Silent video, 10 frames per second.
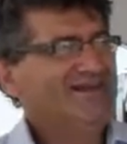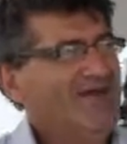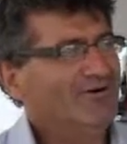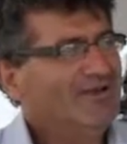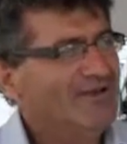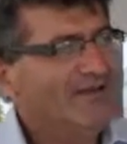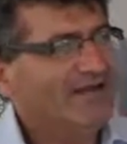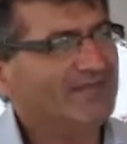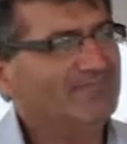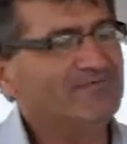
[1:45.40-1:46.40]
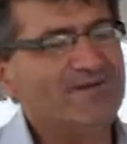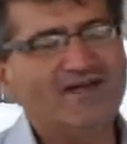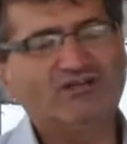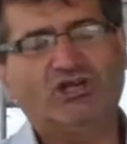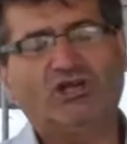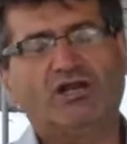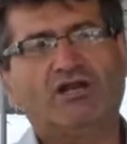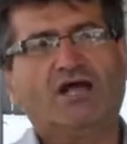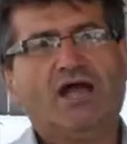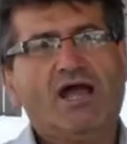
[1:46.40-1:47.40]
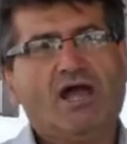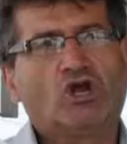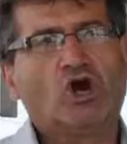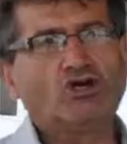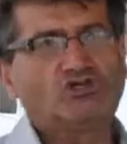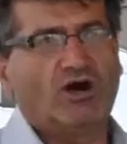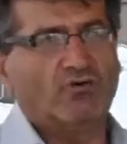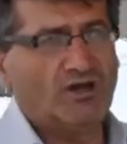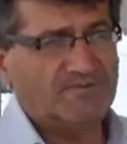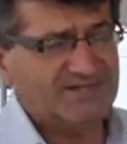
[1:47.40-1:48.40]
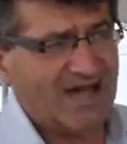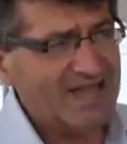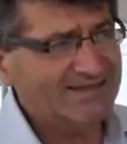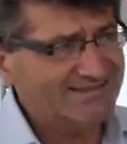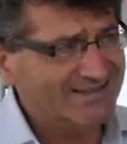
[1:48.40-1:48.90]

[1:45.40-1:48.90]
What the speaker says: Now, remember that you can go to our website,